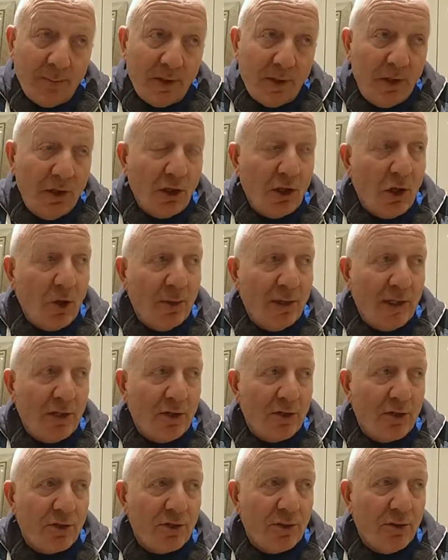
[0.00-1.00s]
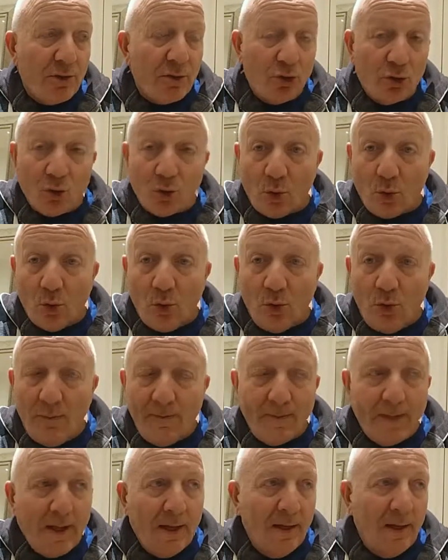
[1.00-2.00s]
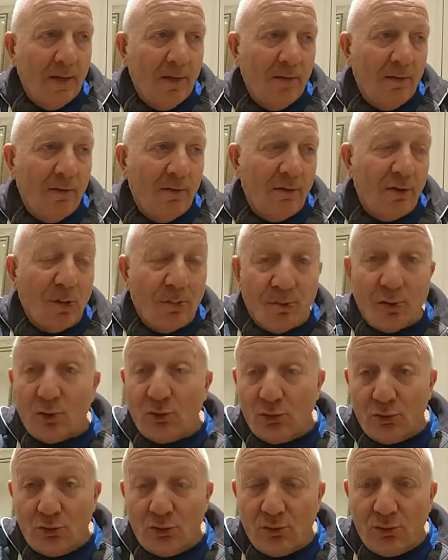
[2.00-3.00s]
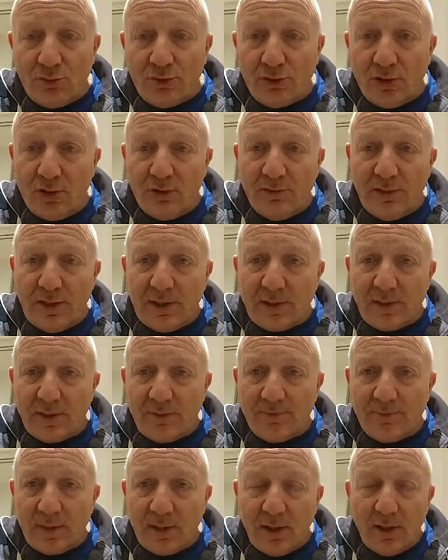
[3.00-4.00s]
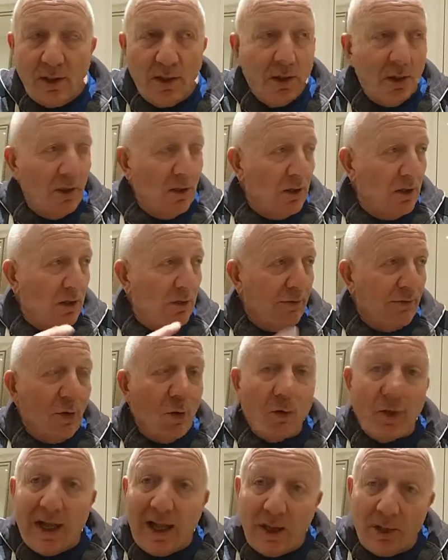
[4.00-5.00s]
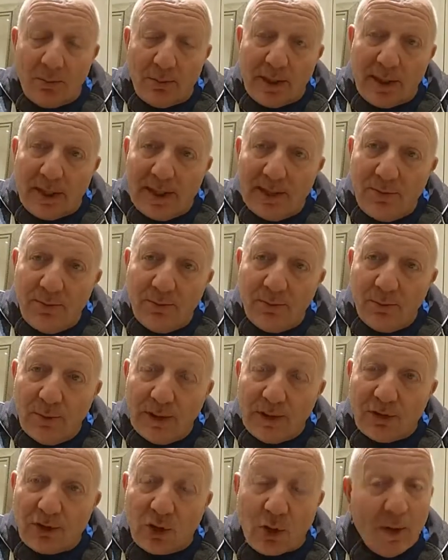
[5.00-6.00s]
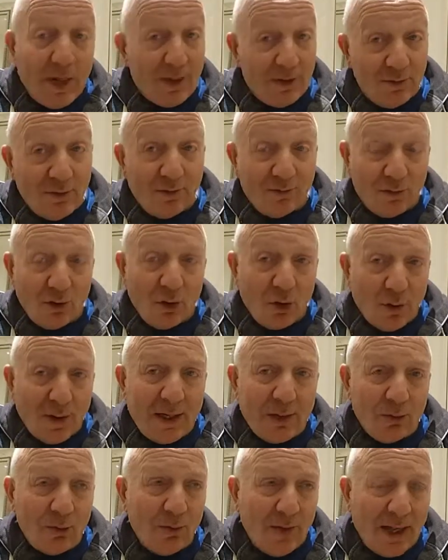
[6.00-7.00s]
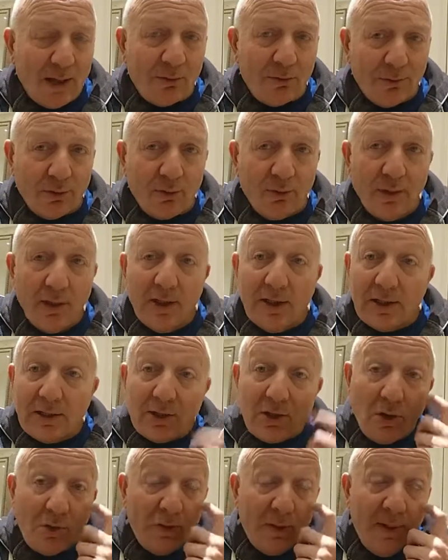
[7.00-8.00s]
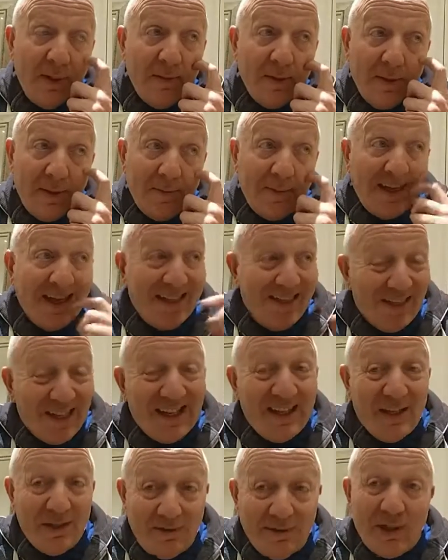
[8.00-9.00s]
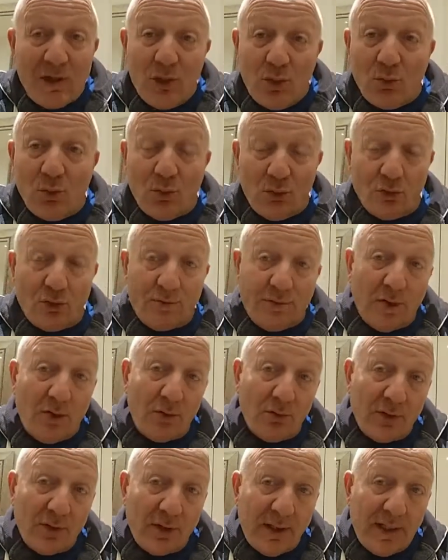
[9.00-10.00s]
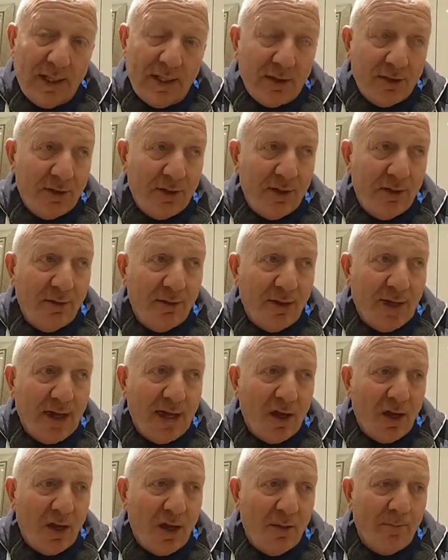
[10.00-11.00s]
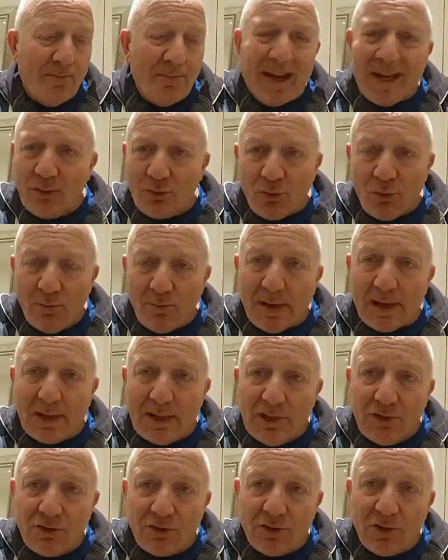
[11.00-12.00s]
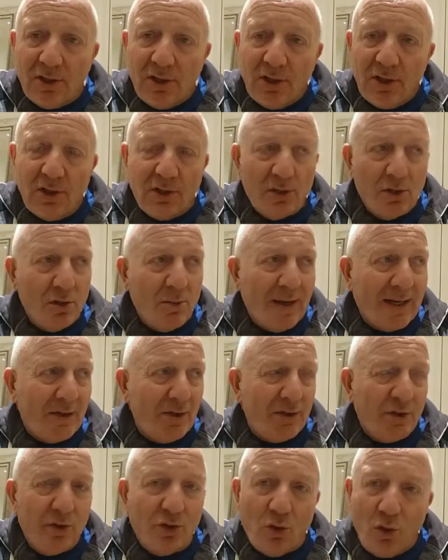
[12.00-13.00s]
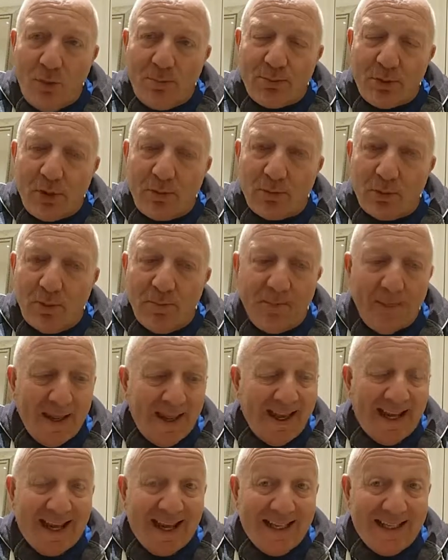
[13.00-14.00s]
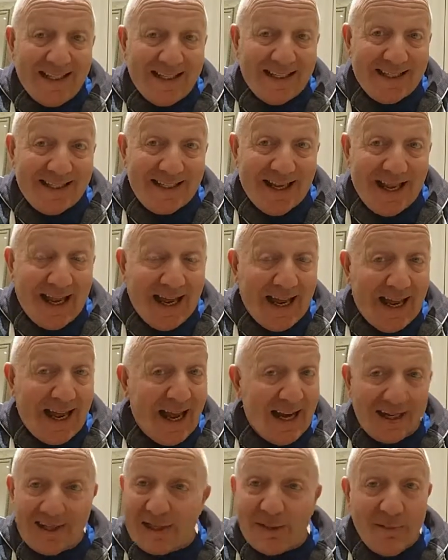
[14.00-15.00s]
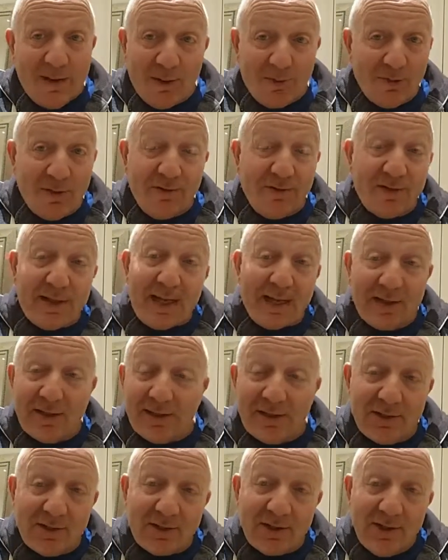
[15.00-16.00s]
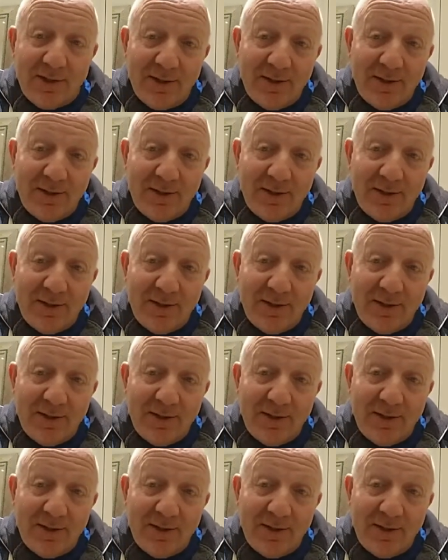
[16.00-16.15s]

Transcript: You go into a store for a product or a service, you phone a helpline, which are quite often quite unhelpful. It's not the the individual's fault, it's that they are micromanaged to answer your problem in X amount of seconds.